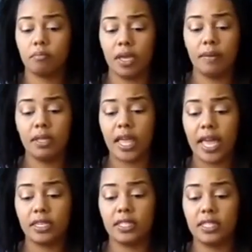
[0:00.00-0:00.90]
Maybe
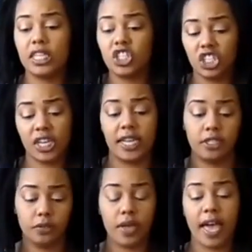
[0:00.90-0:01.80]
that decision
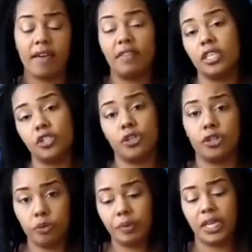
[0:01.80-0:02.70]
that you have is your
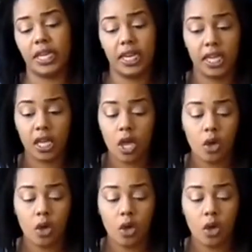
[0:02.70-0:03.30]
new beginning.